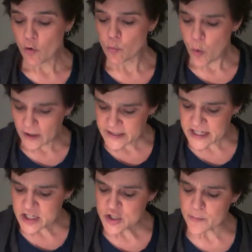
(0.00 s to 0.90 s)

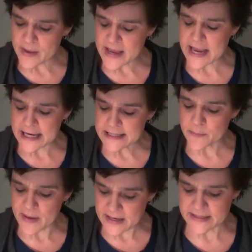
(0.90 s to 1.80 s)
Wanted to be
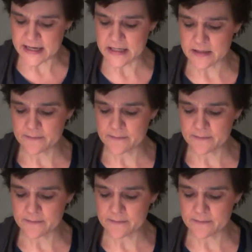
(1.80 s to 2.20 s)
independent.